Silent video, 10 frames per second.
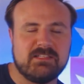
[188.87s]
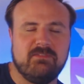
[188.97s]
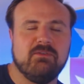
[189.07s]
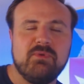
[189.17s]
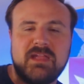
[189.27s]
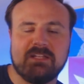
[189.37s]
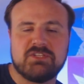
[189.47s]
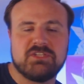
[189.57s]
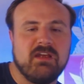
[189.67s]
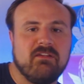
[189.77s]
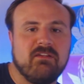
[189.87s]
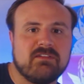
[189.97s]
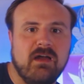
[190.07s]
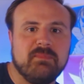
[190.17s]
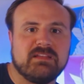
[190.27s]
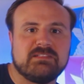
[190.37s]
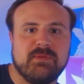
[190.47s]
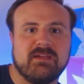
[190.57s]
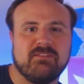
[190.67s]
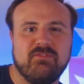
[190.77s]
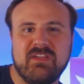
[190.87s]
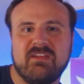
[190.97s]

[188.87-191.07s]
so that we could share this common experience of